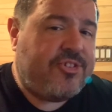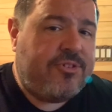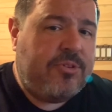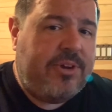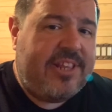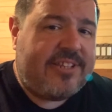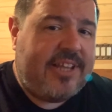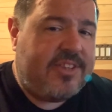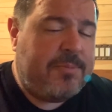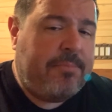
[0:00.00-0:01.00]
true in a
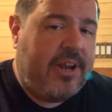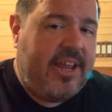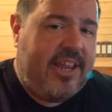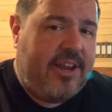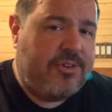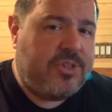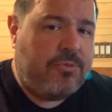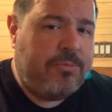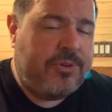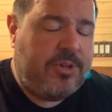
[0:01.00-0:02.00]
sense, but here's the
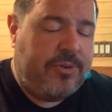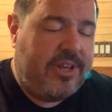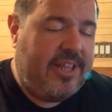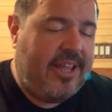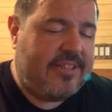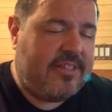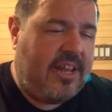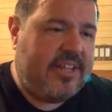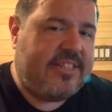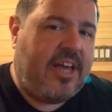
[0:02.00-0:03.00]
rumor to it. It's
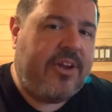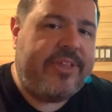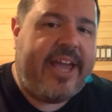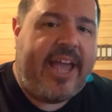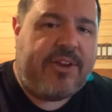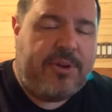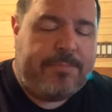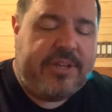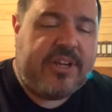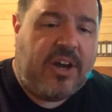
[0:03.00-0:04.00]
not entirely
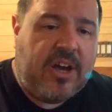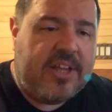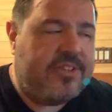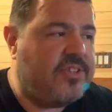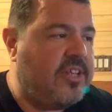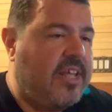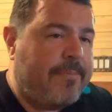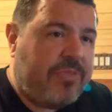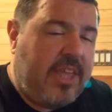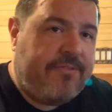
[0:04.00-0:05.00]
accurate because
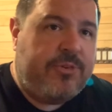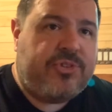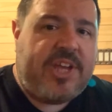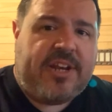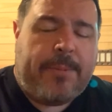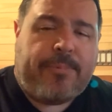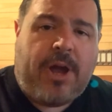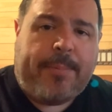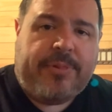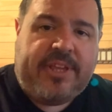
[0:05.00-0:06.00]
if you set it up
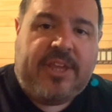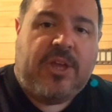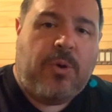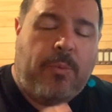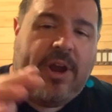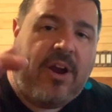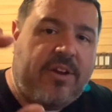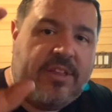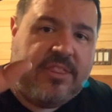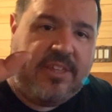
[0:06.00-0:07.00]
properly
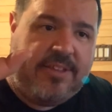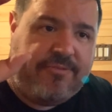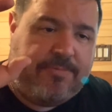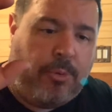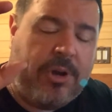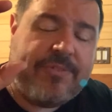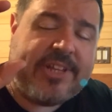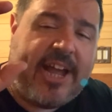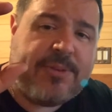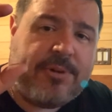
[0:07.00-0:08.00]
where the point of
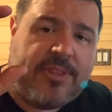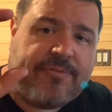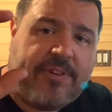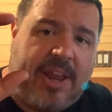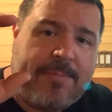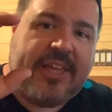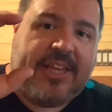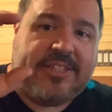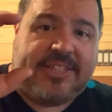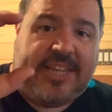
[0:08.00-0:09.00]
attachment on the frame
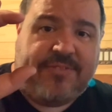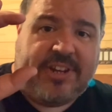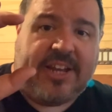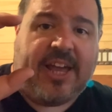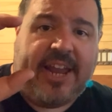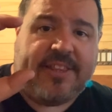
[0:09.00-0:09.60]
is even in height